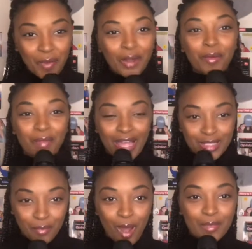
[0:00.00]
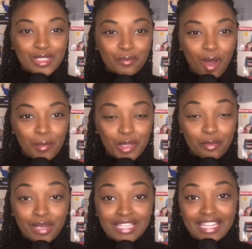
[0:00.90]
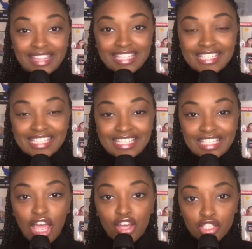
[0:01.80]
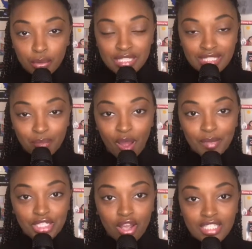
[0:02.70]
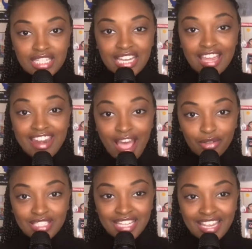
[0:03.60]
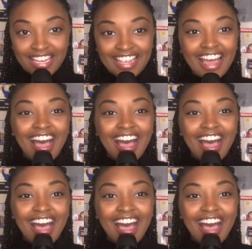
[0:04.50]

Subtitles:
welcome back to Poppy's Unpopular Opinion. This is Joycelyn Poppy Johnson announcing